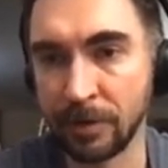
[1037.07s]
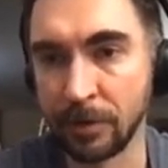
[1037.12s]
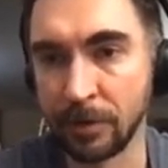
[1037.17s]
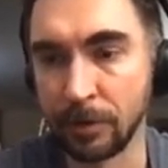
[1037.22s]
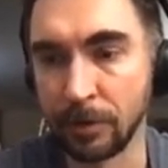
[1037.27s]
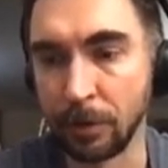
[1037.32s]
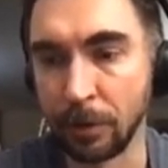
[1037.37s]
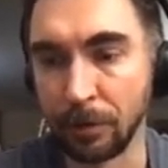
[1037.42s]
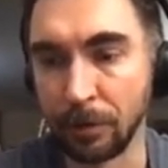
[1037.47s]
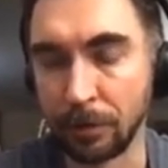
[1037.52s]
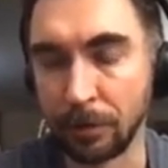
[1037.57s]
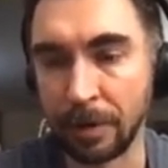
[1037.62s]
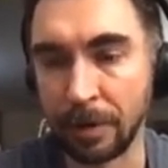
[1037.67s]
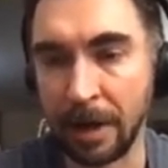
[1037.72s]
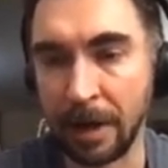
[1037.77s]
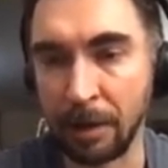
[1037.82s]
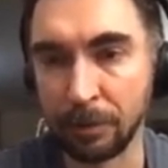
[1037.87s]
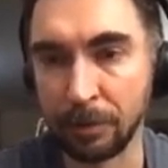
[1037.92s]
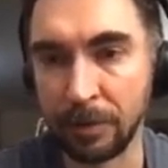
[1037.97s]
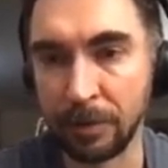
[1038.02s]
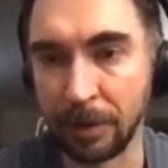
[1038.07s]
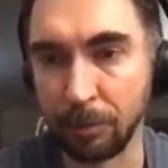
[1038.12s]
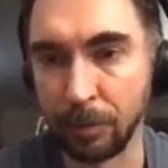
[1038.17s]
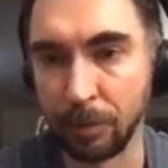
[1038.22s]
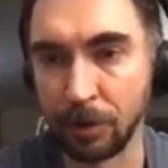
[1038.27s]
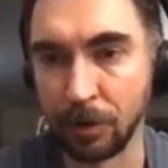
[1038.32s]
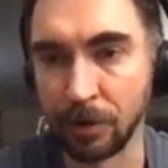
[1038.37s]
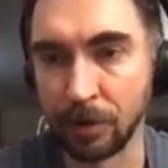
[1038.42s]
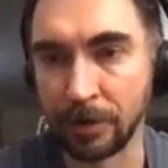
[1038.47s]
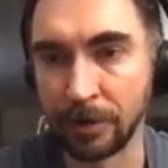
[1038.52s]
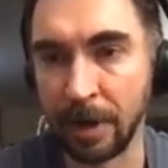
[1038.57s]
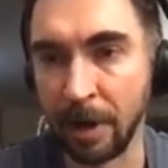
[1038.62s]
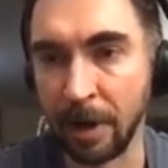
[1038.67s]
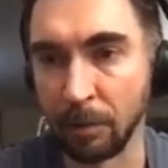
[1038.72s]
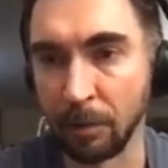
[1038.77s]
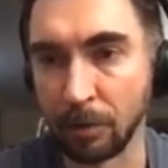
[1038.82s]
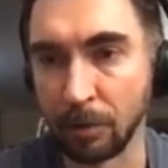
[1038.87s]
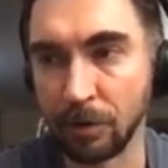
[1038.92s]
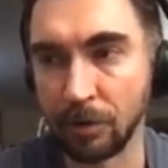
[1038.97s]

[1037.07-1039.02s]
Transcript: the Nodl Cloud that we just launched,